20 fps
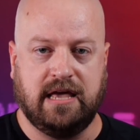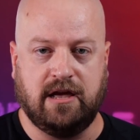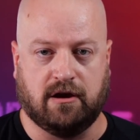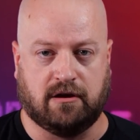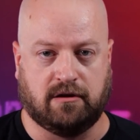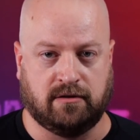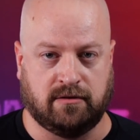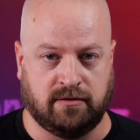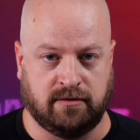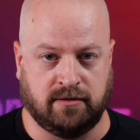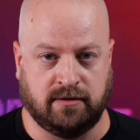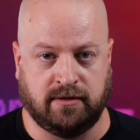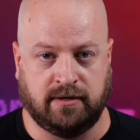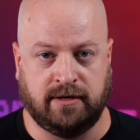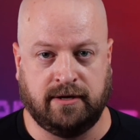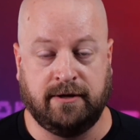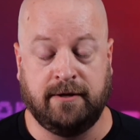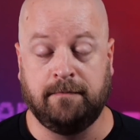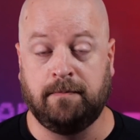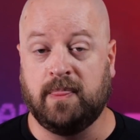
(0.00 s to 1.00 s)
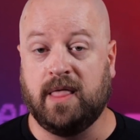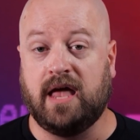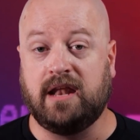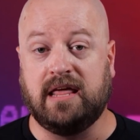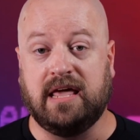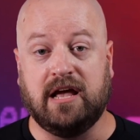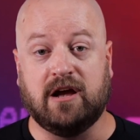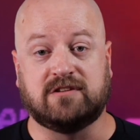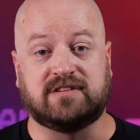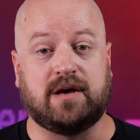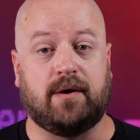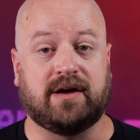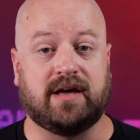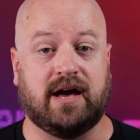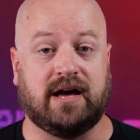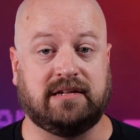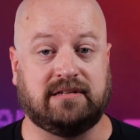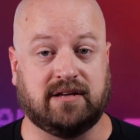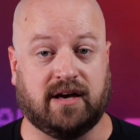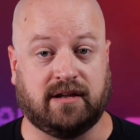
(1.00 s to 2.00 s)
here. And here's how I
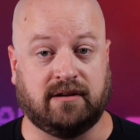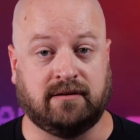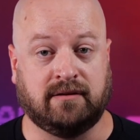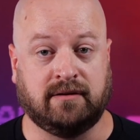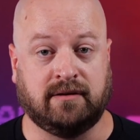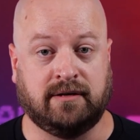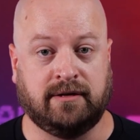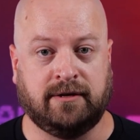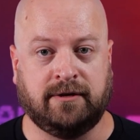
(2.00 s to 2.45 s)
got it done.